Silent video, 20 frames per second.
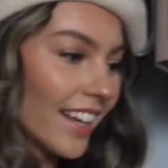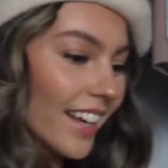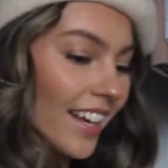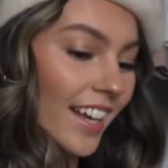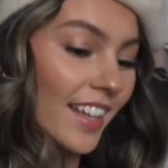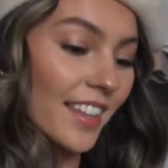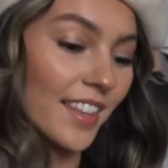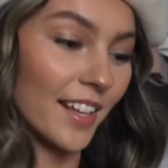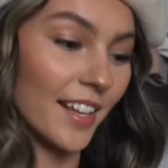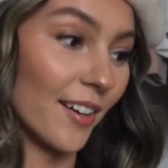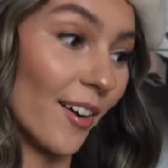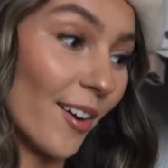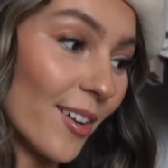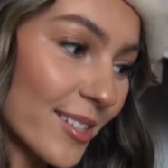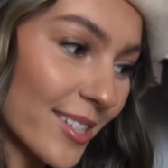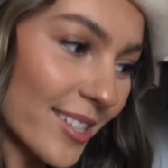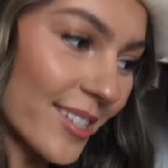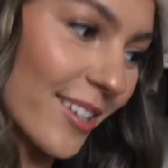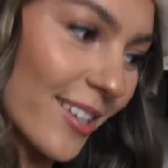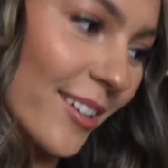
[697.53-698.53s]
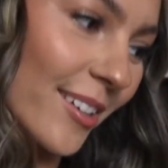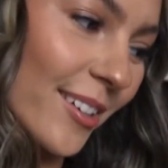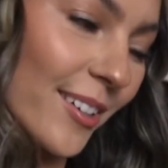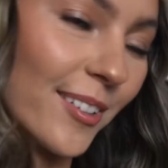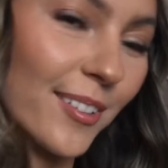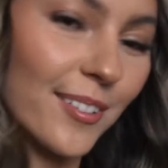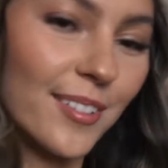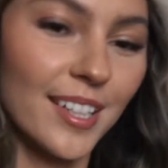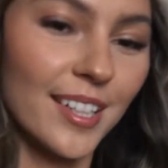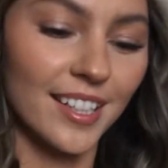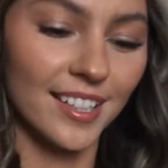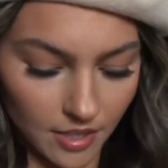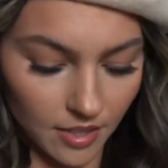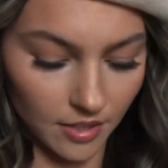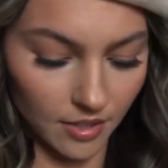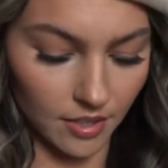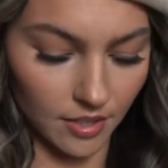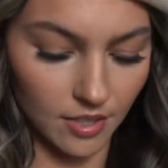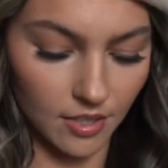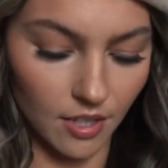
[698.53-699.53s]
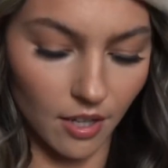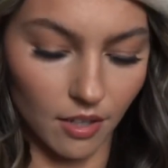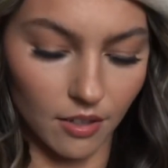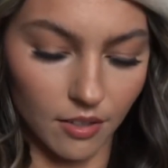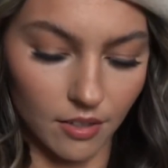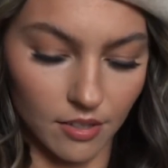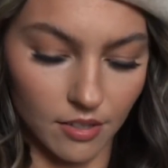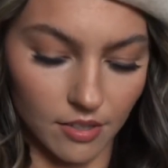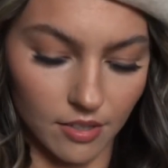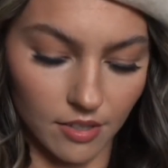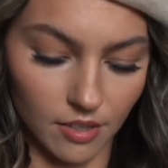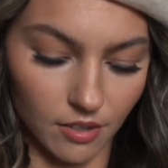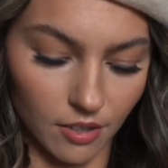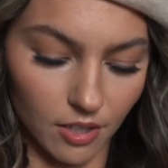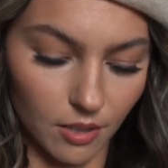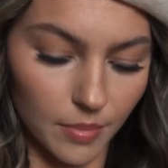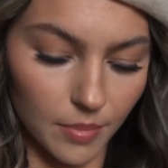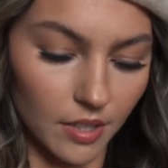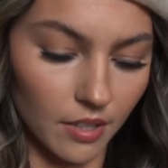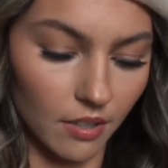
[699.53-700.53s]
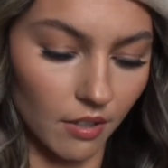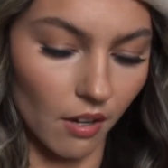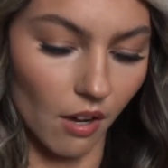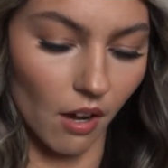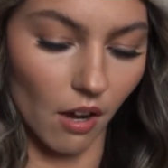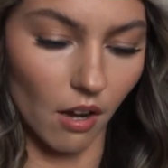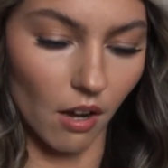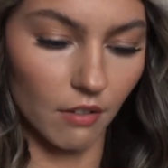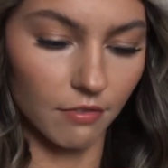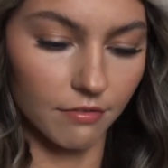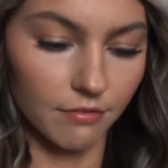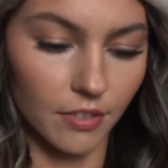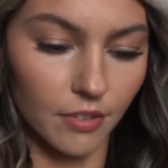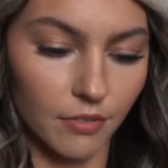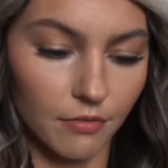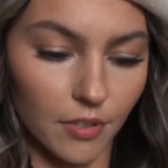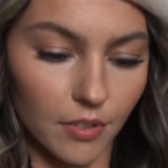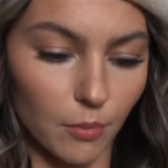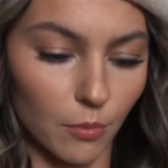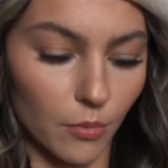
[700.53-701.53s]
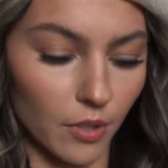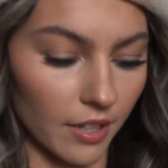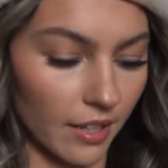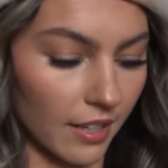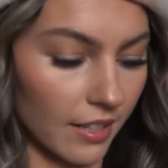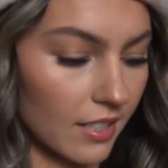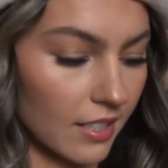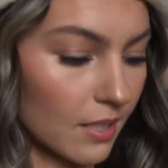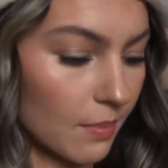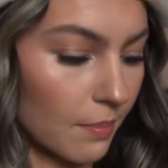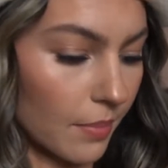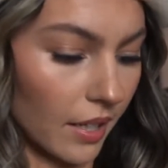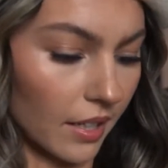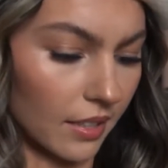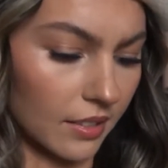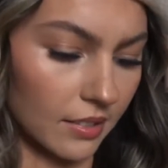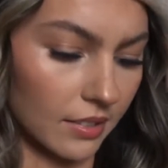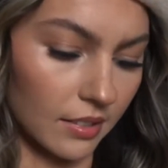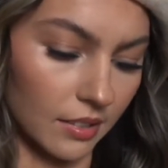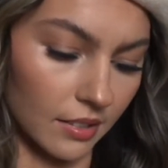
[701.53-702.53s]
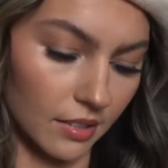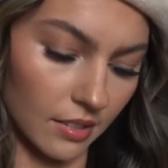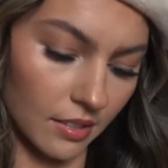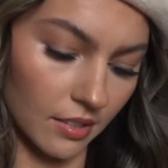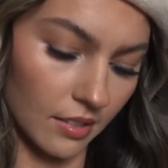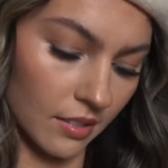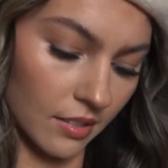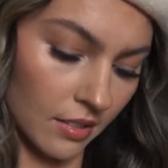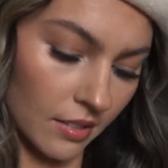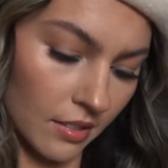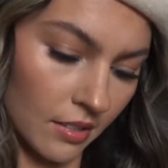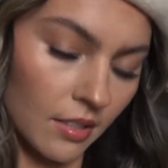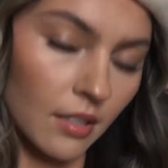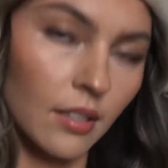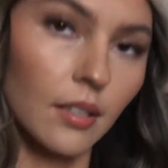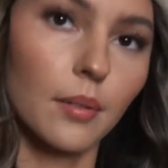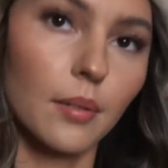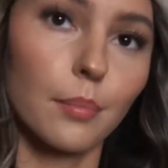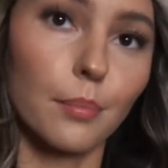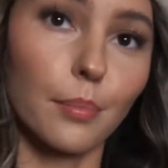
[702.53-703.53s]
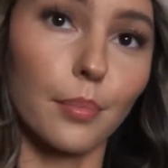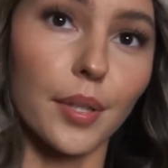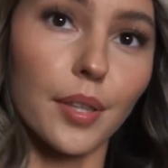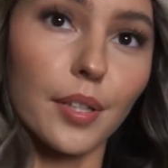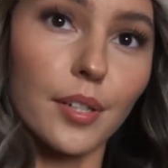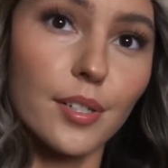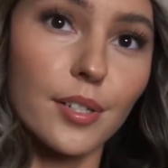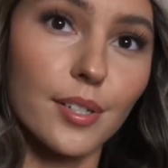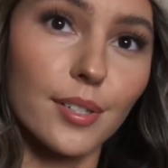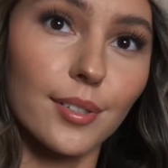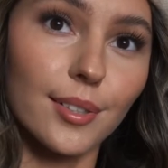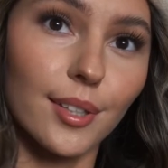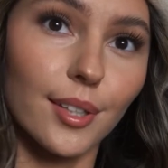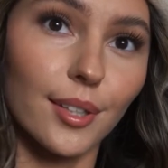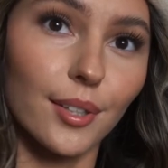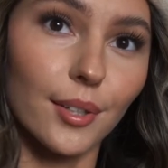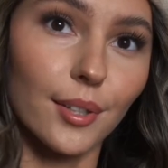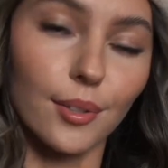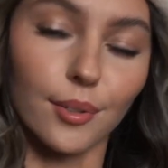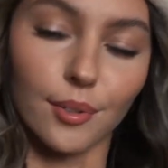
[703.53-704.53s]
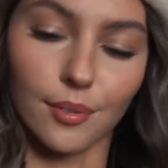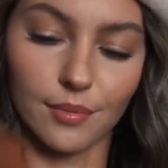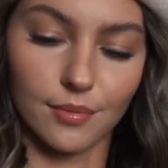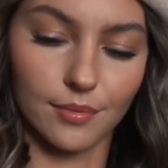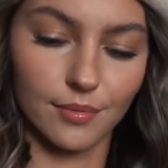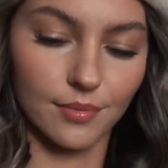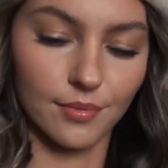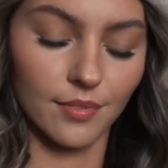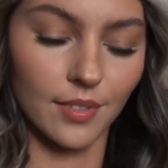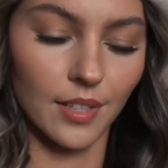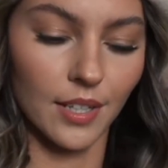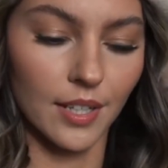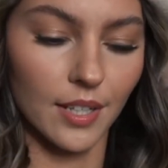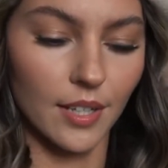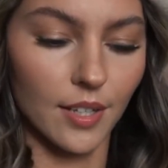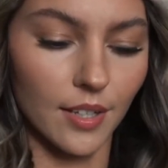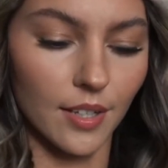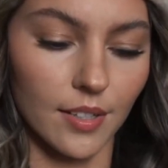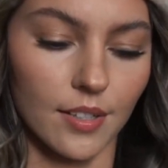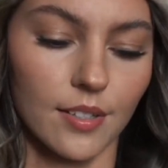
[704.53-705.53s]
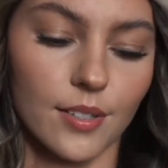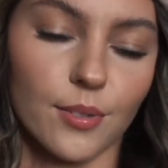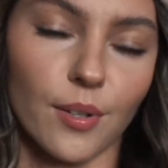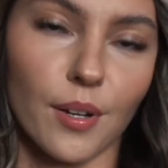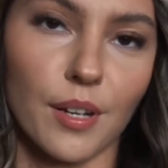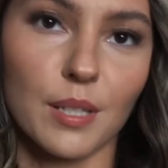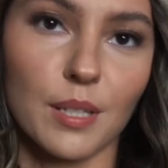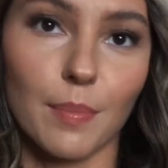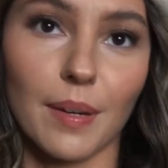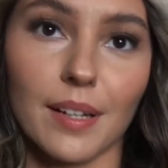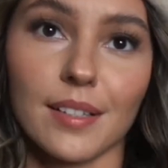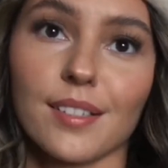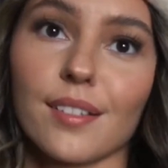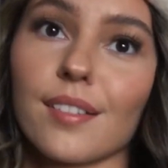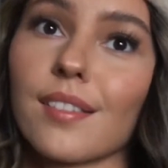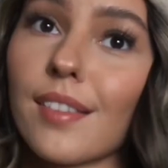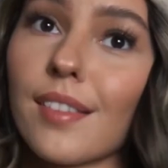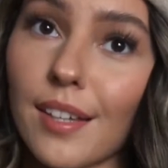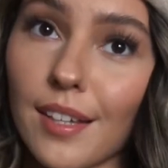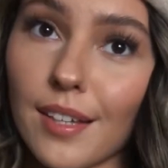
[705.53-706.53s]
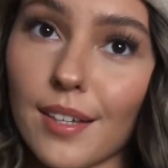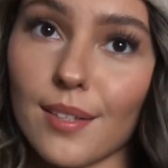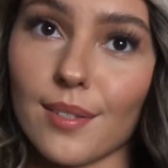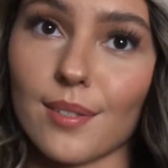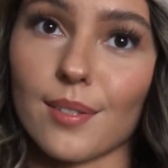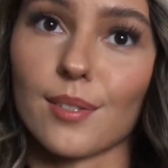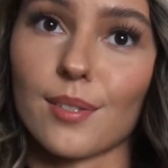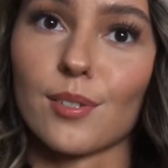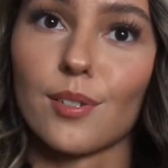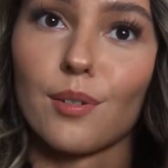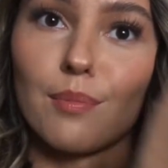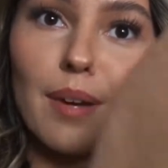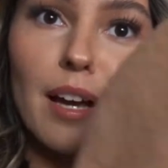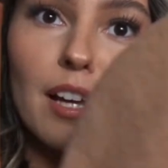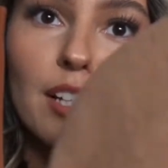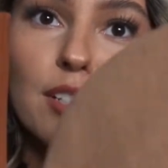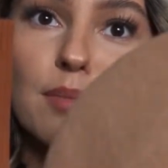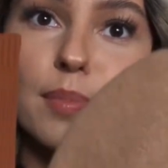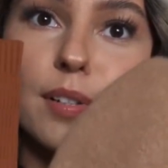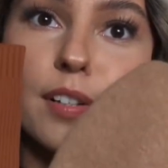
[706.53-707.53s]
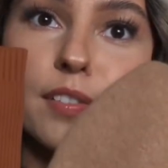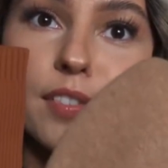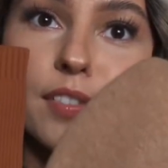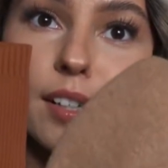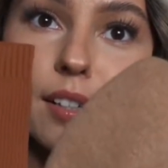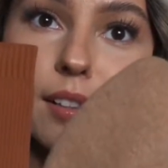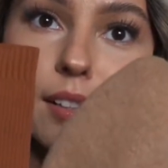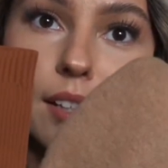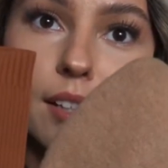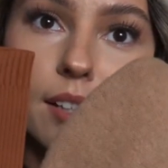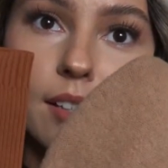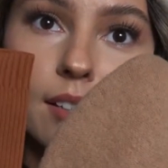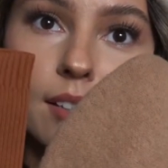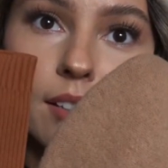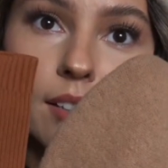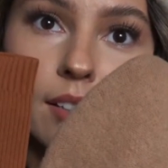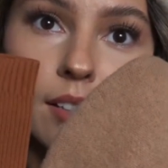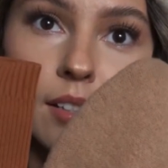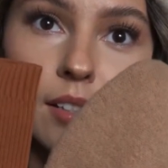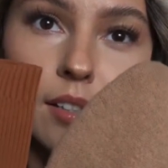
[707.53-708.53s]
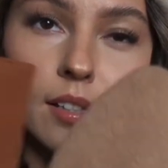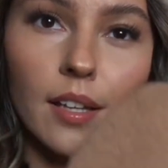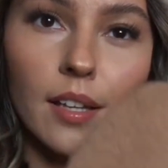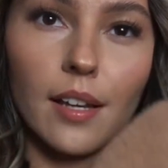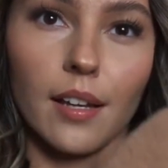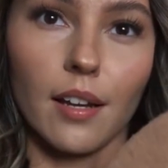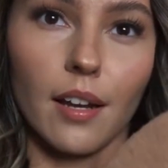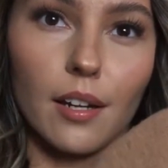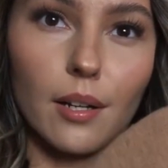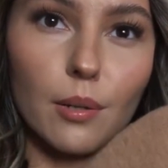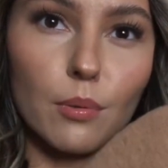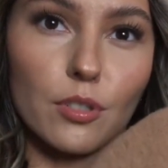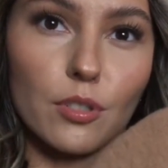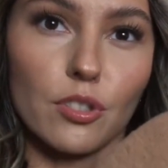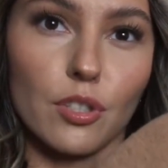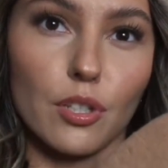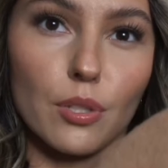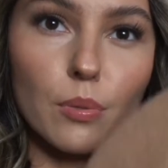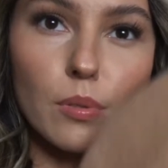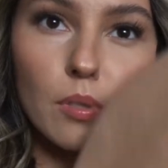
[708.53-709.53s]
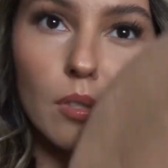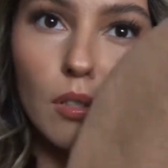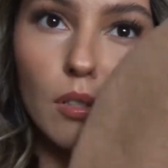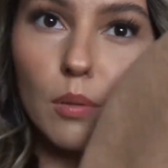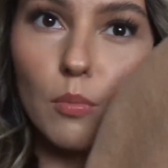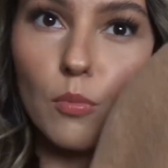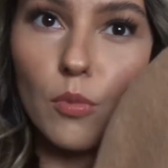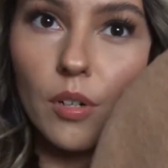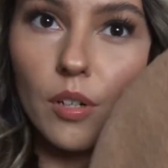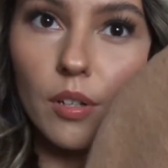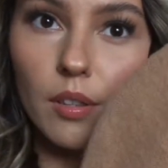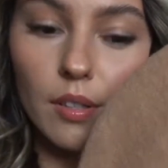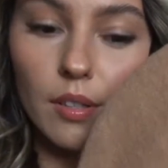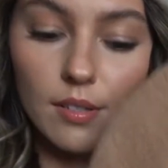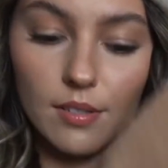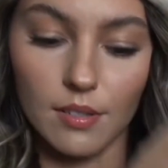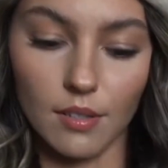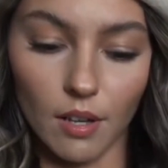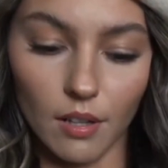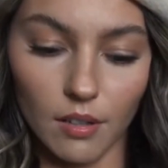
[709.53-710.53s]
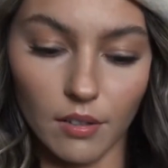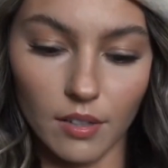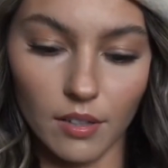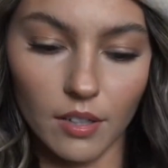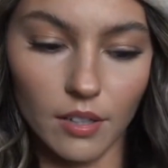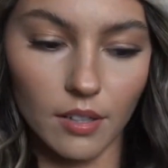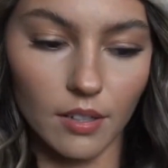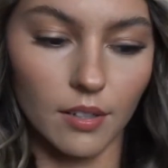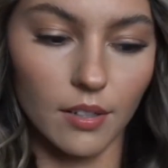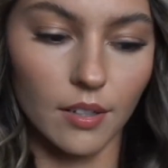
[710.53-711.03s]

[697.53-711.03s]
And then also, this color is a little bit off from what I expected, but they're still cute. So I expected these to match perfectly. Kind of wish this was a little more this color.